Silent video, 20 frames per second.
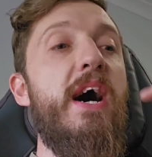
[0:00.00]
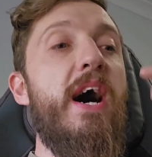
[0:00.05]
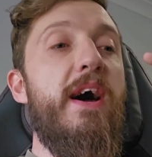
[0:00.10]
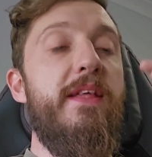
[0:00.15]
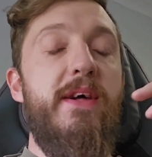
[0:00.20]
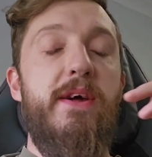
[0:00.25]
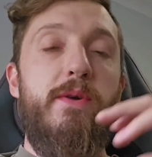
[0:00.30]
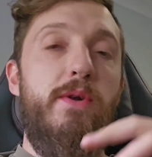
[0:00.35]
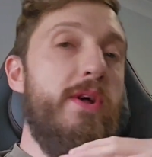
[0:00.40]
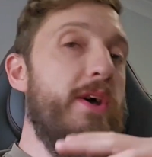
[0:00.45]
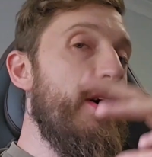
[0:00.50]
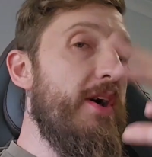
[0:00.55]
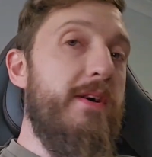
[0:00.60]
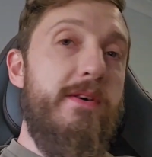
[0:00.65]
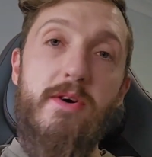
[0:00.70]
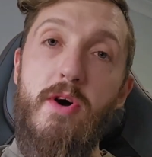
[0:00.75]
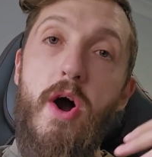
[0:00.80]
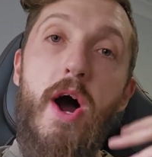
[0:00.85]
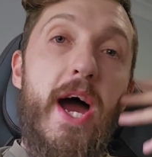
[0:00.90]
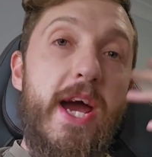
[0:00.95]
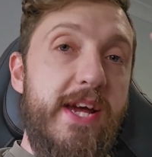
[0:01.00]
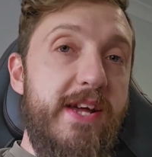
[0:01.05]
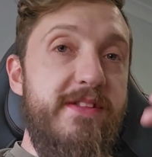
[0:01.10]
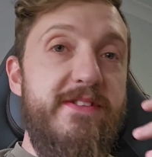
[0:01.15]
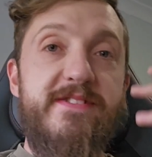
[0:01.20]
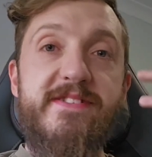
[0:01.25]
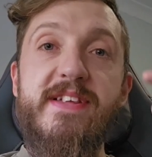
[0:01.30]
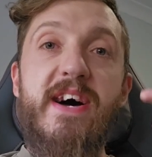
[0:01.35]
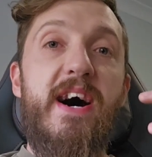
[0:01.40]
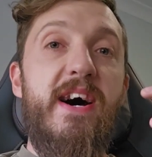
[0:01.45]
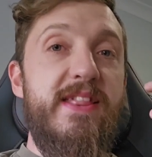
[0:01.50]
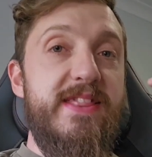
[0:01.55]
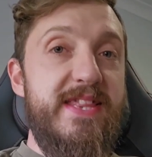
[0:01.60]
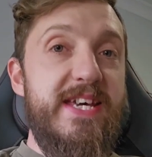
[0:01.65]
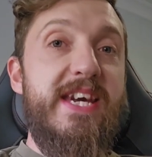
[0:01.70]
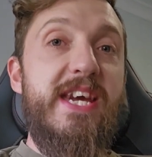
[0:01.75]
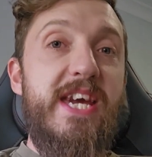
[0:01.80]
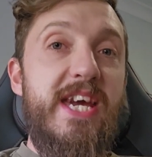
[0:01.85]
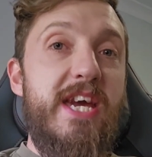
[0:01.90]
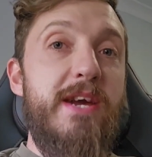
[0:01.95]
And then I can start
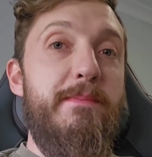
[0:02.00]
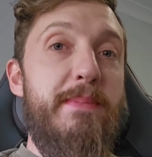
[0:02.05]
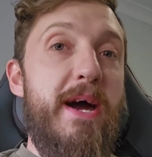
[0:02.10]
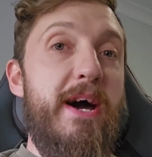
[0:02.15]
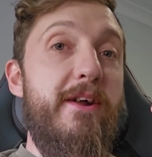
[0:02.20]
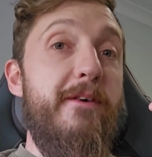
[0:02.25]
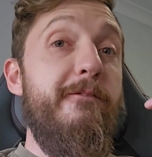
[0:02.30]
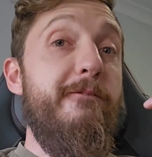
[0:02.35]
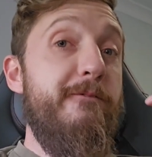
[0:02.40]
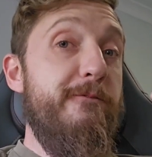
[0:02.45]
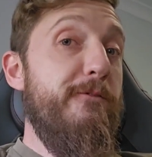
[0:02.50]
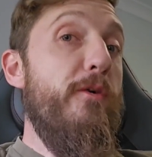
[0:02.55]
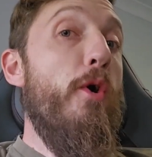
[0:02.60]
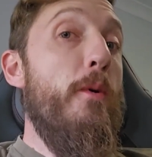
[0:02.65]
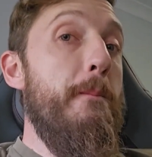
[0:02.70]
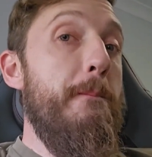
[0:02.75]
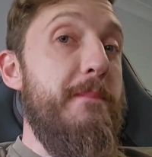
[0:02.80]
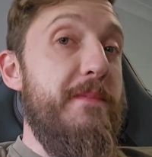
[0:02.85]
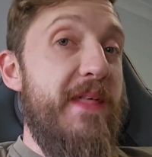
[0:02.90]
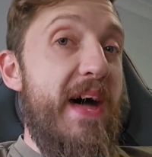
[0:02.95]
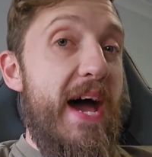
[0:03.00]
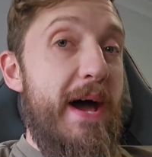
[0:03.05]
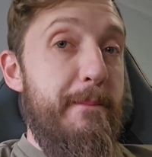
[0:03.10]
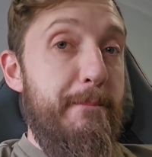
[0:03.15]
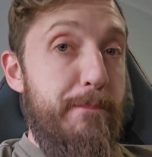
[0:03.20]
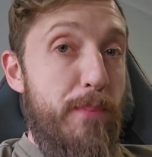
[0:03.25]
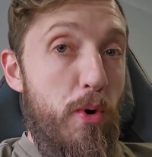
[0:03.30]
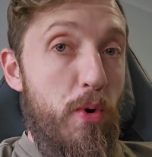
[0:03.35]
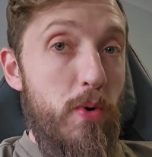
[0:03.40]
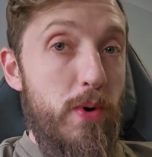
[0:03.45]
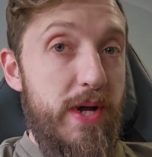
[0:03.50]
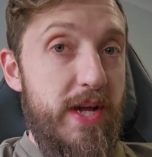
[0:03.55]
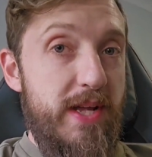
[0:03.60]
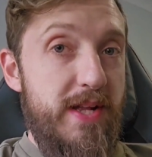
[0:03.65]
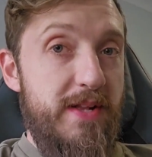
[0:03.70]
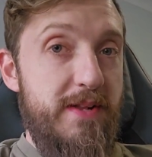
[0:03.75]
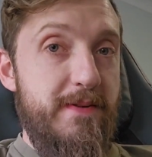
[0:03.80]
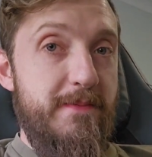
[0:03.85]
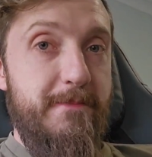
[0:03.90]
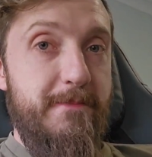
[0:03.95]
thinking about it from that point,